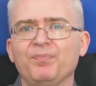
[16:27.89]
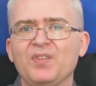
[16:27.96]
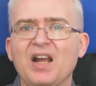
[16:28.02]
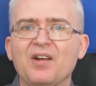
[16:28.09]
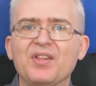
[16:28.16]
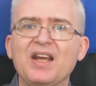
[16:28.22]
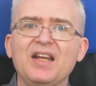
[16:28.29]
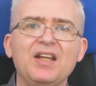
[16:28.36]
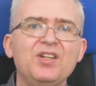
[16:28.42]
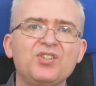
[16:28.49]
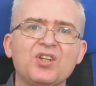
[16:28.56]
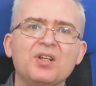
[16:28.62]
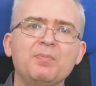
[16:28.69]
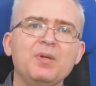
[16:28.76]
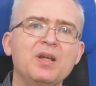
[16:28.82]
Now that
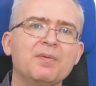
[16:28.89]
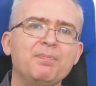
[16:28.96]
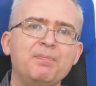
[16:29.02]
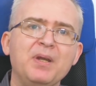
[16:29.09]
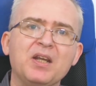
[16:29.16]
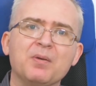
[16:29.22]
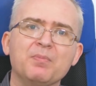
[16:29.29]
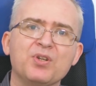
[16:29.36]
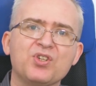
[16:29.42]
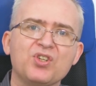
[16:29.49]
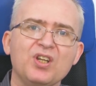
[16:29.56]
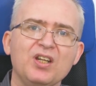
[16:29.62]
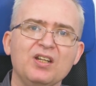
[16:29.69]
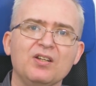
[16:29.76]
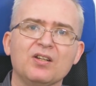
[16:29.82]
is going to be a bigger
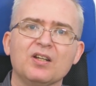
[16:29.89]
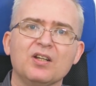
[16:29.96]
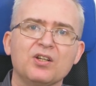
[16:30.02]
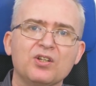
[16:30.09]
machine,